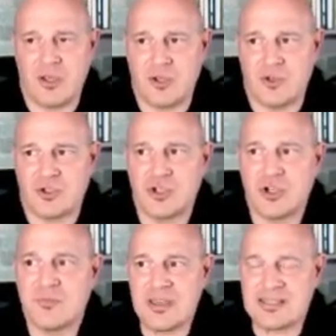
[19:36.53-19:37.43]
you
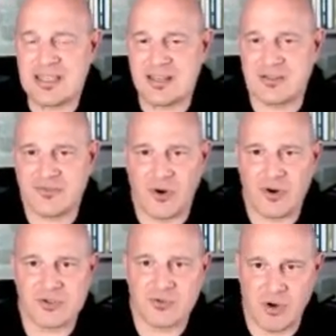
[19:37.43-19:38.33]
should be seeing as
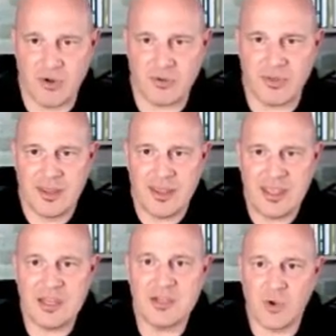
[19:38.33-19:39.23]
far as growth
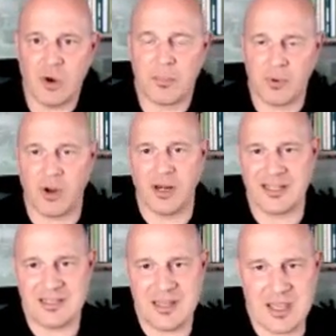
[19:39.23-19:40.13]
in your
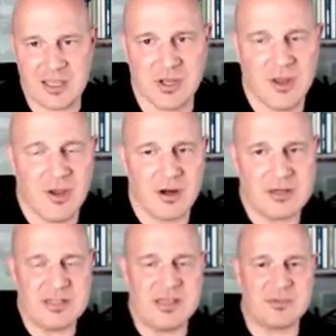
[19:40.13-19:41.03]
product niche. Our
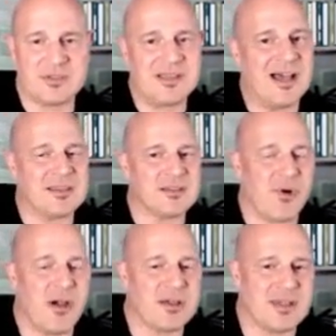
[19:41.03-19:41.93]
team has got this
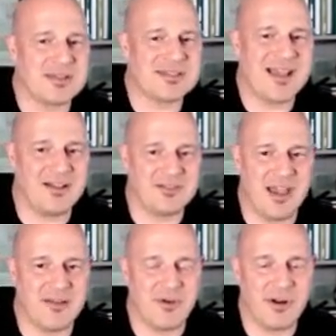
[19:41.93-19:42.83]
process dialed
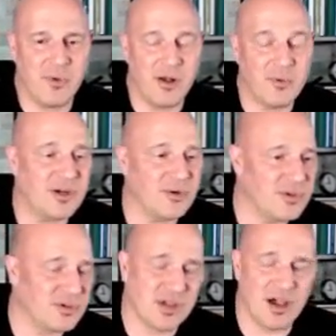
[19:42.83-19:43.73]
down very well. We don't
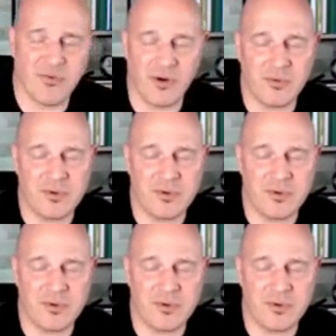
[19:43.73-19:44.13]
use software.